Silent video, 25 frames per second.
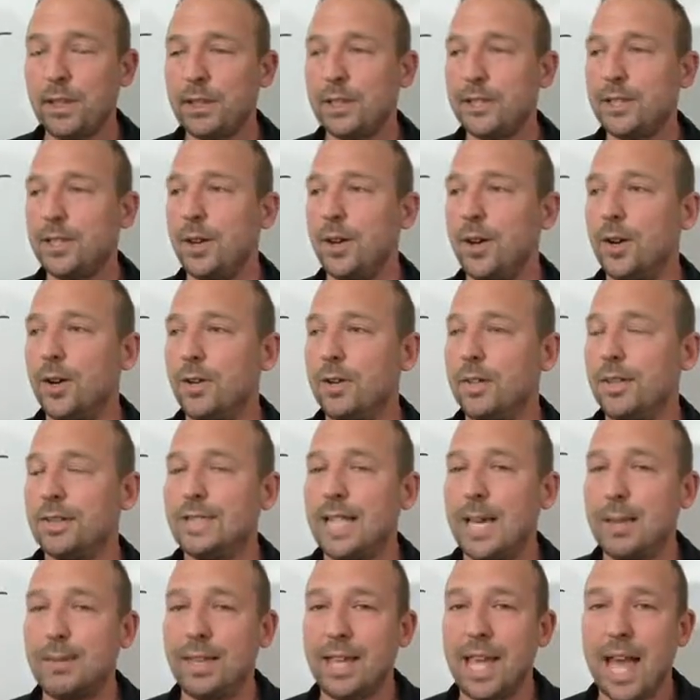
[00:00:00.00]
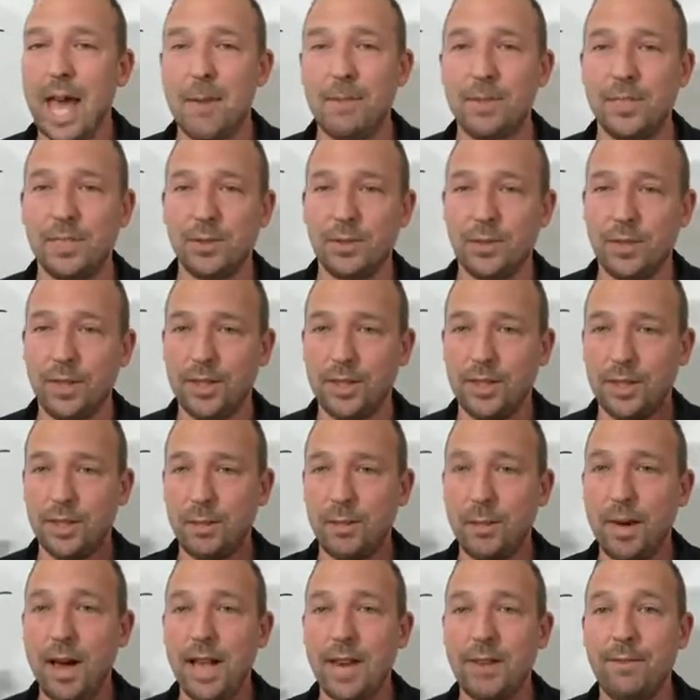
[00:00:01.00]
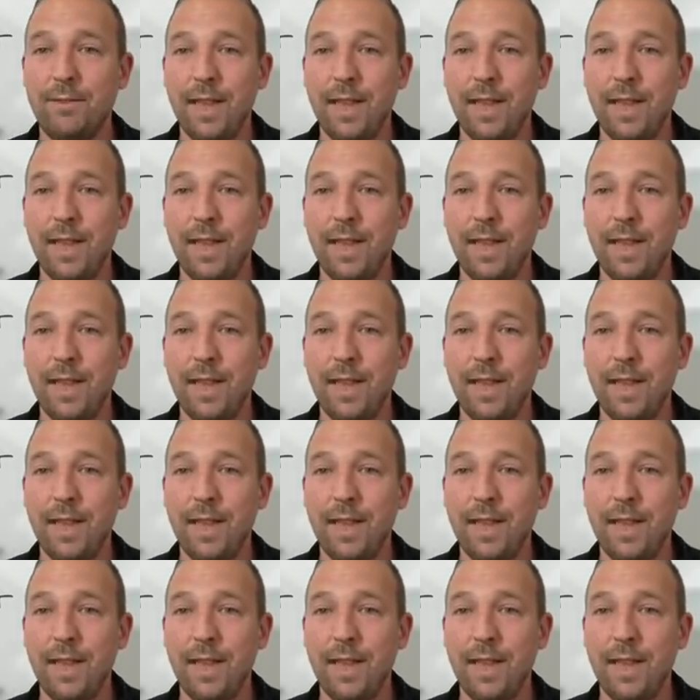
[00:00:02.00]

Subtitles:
So the same thing happens with your mind.